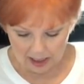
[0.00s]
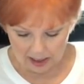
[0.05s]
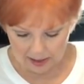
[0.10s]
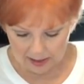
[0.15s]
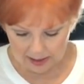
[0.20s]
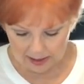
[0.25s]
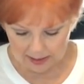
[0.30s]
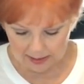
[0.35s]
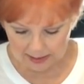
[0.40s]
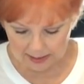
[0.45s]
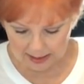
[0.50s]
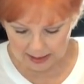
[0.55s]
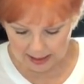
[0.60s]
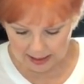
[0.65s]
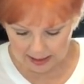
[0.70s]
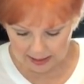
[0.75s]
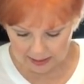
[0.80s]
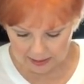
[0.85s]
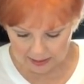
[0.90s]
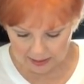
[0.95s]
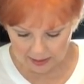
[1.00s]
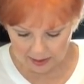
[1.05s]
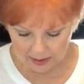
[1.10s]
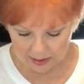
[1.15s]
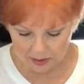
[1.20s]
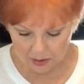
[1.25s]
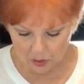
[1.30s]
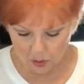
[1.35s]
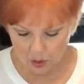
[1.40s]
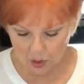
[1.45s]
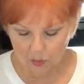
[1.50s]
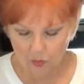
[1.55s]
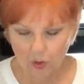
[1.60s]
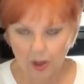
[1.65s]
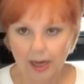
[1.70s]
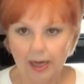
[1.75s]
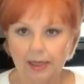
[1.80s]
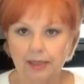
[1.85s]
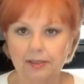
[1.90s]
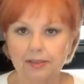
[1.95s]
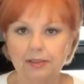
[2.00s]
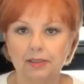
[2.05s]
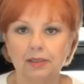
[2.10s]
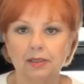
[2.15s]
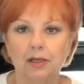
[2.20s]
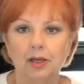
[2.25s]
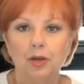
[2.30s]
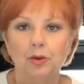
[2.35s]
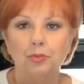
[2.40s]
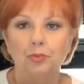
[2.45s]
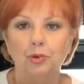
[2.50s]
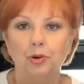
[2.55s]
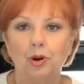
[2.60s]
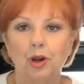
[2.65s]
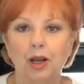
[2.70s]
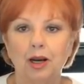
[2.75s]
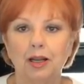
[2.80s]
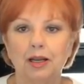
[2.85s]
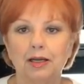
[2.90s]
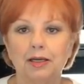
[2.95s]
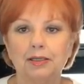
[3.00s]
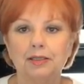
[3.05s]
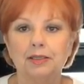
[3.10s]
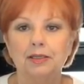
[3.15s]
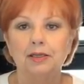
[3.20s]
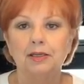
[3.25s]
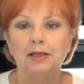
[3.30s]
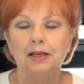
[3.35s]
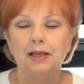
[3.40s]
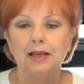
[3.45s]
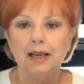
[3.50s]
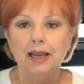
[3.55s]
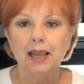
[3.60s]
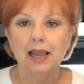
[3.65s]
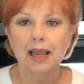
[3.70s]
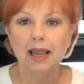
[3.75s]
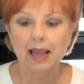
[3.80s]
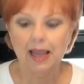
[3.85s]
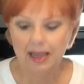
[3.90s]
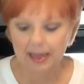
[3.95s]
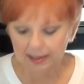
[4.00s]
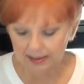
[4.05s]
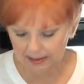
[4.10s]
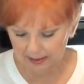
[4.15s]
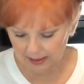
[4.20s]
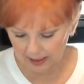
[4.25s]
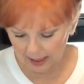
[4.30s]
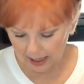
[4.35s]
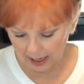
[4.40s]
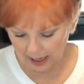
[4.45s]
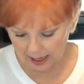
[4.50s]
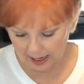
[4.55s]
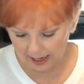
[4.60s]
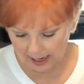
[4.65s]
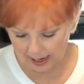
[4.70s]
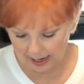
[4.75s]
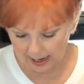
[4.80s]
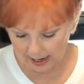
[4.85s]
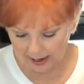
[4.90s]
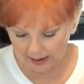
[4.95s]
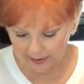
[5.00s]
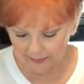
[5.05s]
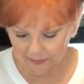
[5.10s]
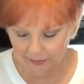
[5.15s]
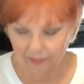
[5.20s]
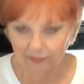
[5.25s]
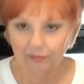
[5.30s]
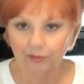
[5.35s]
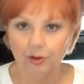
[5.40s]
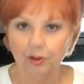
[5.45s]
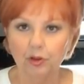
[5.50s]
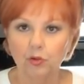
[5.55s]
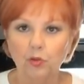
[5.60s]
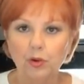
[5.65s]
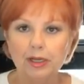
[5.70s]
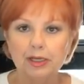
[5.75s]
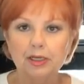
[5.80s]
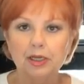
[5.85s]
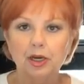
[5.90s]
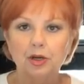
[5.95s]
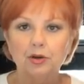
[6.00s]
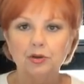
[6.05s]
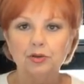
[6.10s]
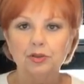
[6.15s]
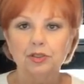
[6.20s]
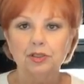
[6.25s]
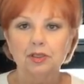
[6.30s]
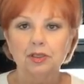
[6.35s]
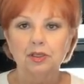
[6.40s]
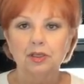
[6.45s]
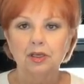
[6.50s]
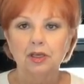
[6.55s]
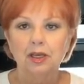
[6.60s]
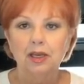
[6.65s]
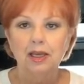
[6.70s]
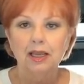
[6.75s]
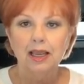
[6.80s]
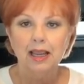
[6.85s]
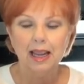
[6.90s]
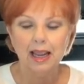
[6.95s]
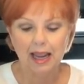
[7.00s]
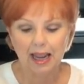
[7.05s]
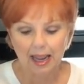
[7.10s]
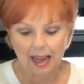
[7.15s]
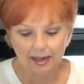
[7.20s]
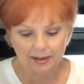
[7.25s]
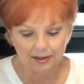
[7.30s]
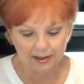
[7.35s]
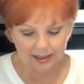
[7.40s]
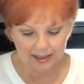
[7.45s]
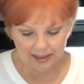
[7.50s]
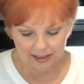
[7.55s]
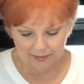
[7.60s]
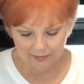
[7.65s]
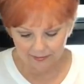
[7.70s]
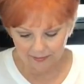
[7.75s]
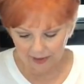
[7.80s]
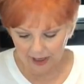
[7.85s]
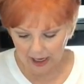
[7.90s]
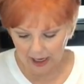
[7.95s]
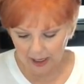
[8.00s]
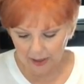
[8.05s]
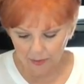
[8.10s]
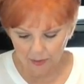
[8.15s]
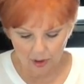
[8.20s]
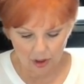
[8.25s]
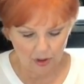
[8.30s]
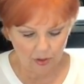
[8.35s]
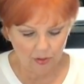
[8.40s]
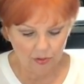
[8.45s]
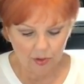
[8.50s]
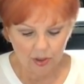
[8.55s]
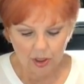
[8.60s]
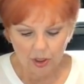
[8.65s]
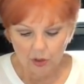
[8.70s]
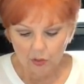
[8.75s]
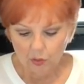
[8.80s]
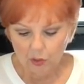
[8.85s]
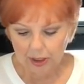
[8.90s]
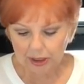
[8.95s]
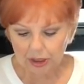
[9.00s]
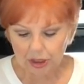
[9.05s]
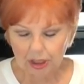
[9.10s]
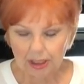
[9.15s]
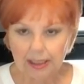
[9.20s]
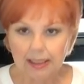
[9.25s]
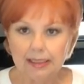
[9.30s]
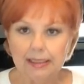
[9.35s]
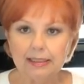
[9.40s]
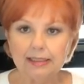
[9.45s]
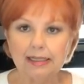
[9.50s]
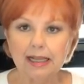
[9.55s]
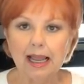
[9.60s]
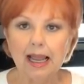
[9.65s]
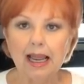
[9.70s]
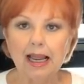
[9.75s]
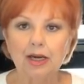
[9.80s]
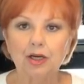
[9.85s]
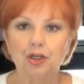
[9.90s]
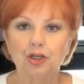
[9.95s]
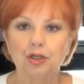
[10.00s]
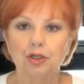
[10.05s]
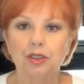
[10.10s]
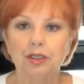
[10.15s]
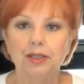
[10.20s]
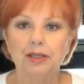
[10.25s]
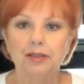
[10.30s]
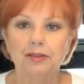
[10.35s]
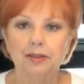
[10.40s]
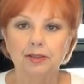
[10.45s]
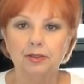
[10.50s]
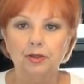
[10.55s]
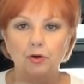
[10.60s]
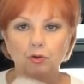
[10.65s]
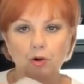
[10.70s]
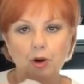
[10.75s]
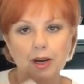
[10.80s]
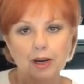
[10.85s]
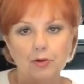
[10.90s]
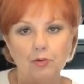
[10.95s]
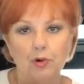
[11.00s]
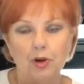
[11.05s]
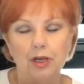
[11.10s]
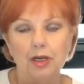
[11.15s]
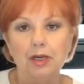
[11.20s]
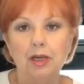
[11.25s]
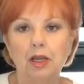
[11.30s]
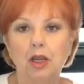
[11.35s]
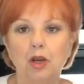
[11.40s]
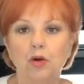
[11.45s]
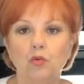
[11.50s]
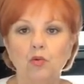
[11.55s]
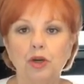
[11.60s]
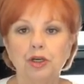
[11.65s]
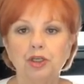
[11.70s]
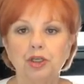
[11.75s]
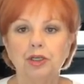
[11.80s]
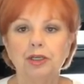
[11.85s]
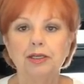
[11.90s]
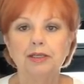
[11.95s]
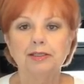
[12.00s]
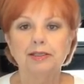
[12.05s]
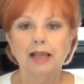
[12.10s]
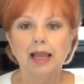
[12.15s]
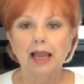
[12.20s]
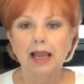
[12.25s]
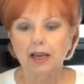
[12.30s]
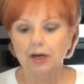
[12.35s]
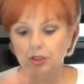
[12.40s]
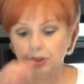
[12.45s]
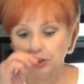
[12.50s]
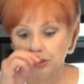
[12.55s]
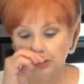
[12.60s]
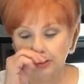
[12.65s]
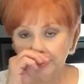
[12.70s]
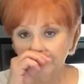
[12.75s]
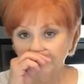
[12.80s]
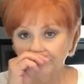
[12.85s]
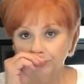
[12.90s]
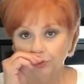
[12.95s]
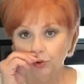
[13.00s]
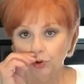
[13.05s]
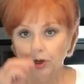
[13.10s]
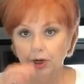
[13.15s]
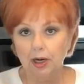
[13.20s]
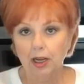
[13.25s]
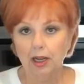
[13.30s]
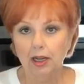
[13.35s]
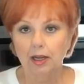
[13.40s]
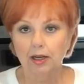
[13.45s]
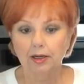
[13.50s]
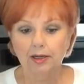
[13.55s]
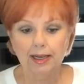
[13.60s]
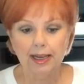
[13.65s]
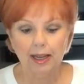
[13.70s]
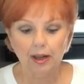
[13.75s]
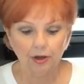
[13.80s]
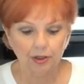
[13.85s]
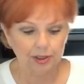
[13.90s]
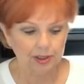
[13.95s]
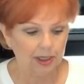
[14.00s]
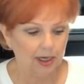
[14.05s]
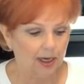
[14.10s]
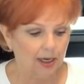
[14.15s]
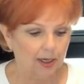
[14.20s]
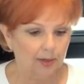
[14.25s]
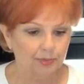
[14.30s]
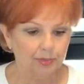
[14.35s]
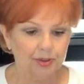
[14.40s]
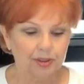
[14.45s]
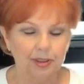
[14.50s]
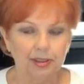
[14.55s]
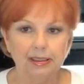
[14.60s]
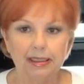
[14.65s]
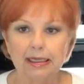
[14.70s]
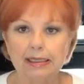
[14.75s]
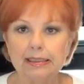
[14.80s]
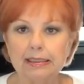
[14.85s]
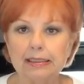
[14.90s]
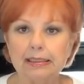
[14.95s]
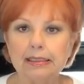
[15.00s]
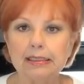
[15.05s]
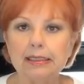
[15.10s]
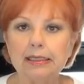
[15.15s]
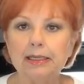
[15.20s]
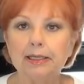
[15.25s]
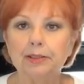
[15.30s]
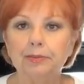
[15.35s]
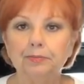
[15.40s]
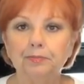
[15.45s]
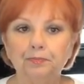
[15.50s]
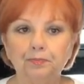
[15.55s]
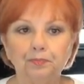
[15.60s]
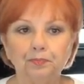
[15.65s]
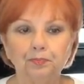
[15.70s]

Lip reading: This is the Norwex product, and I have for the windows and the Enviro, which is actually the gray one, which is actually for countertops, dusting.